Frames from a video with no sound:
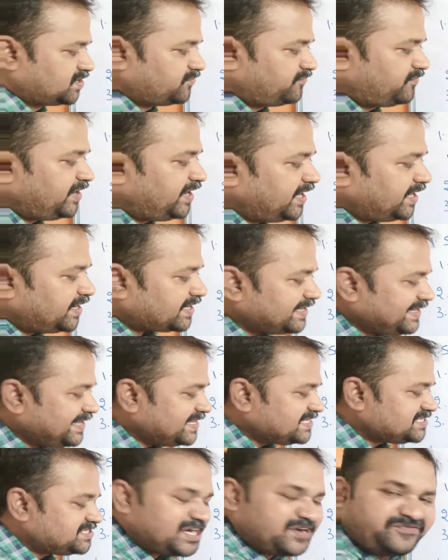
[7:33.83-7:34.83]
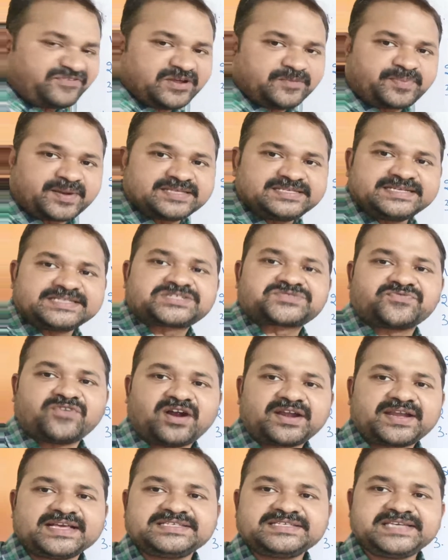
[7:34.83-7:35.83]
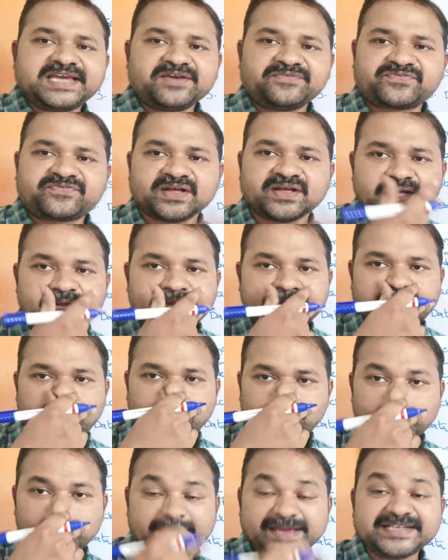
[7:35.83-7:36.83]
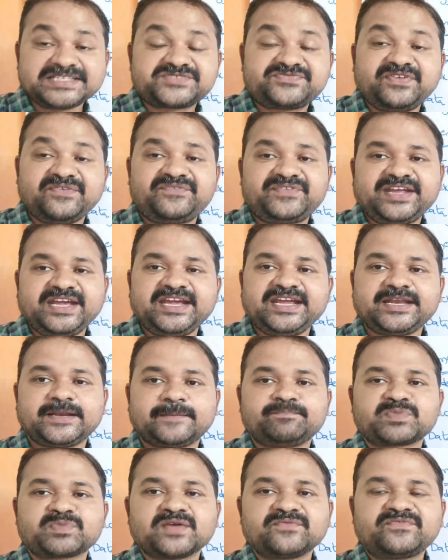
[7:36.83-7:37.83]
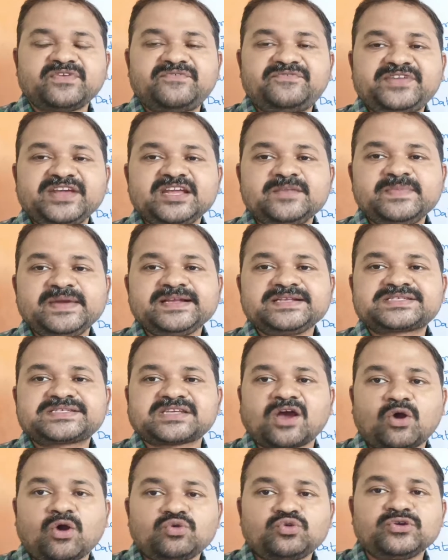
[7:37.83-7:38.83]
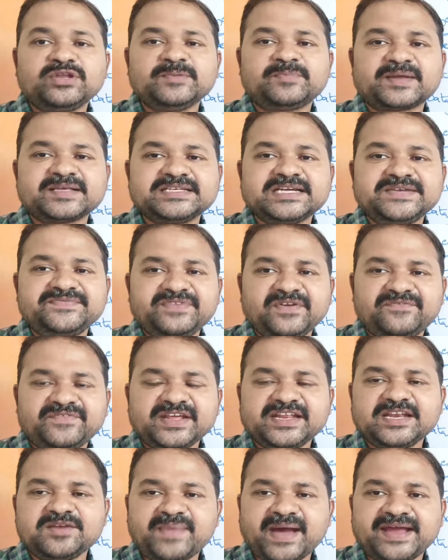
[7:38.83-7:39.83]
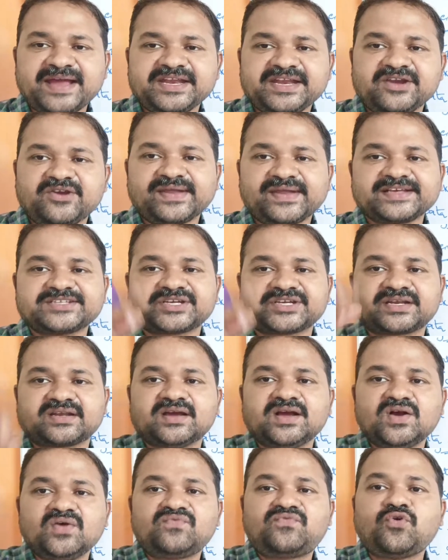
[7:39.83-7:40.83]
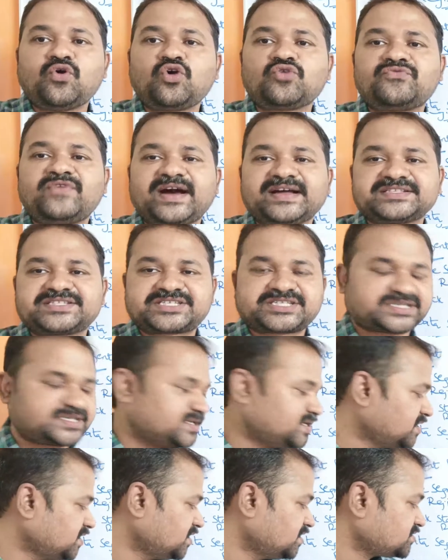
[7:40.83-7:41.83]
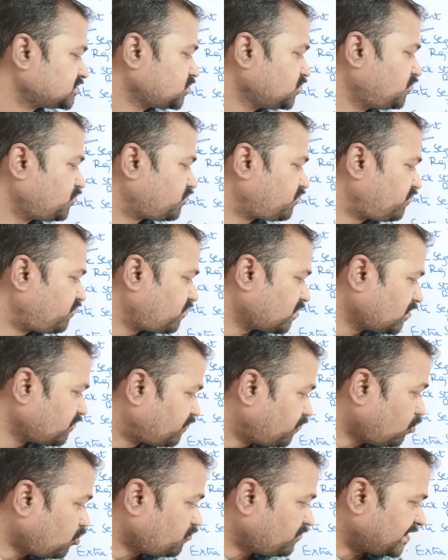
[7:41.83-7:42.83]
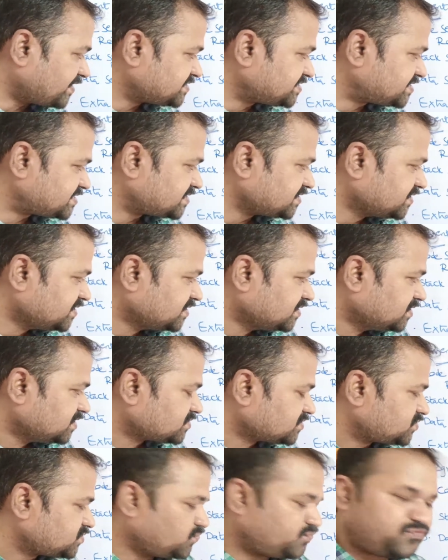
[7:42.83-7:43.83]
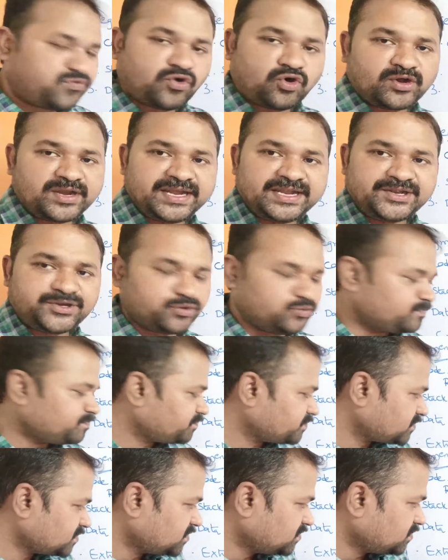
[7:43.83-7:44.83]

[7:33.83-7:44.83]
Where each F represents what is F? F means 15. 15 means how to represent 15 in binary notation? 4 ones. So 4 ones. So 4 into,